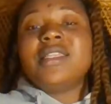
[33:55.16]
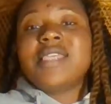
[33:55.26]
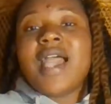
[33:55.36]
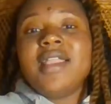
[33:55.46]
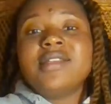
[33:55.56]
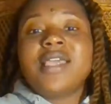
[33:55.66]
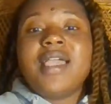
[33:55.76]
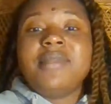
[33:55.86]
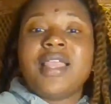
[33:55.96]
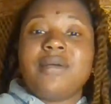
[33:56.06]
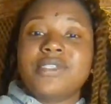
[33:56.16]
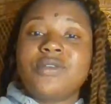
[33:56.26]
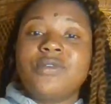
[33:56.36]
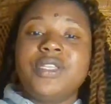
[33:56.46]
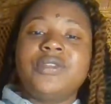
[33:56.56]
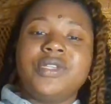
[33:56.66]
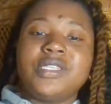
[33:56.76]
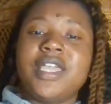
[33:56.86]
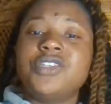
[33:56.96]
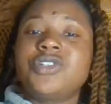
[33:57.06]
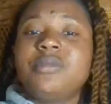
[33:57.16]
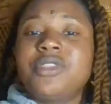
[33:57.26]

entire time that I was going through this angel number